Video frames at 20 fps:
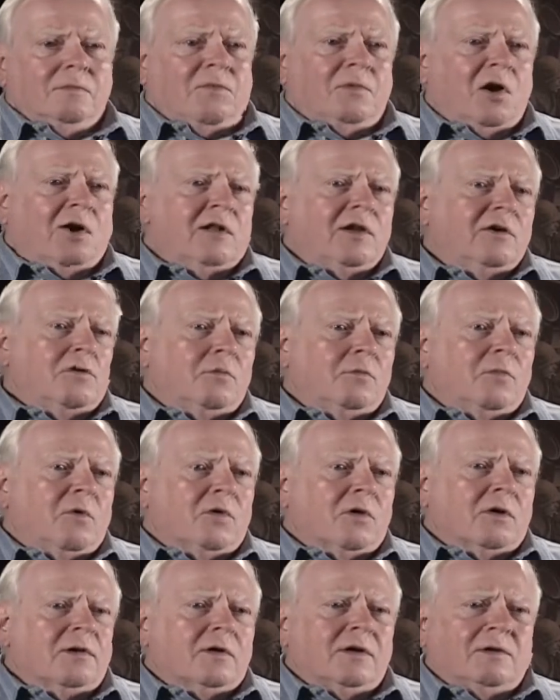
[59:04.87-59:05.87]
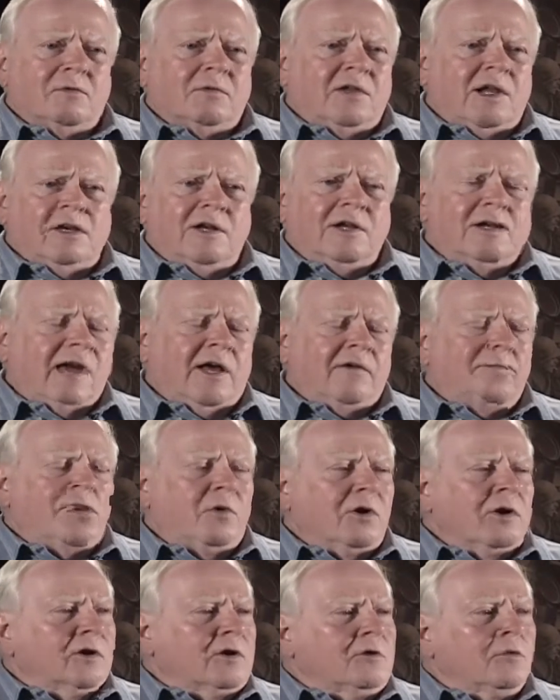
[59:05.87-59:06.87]
particle board. They didn't have
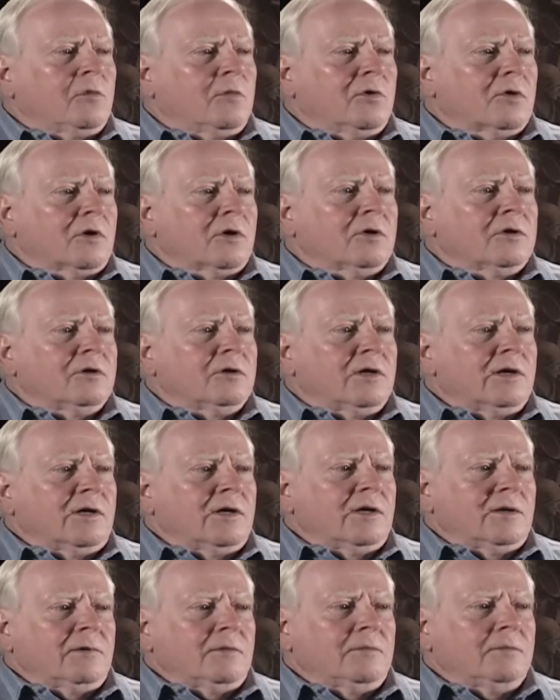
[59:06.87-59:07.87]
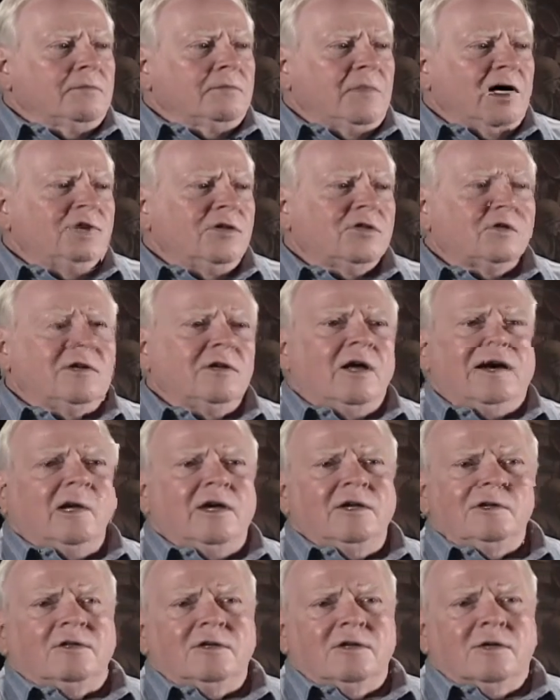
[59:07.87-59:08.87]
particle board, uh,
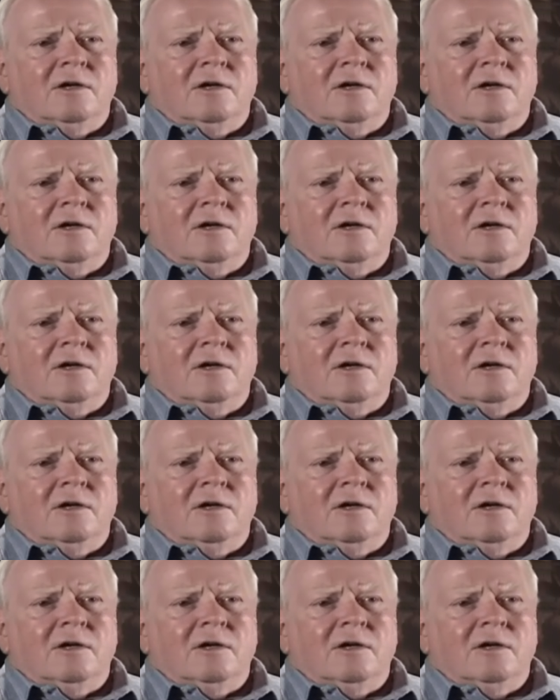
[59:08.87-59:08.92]
masonite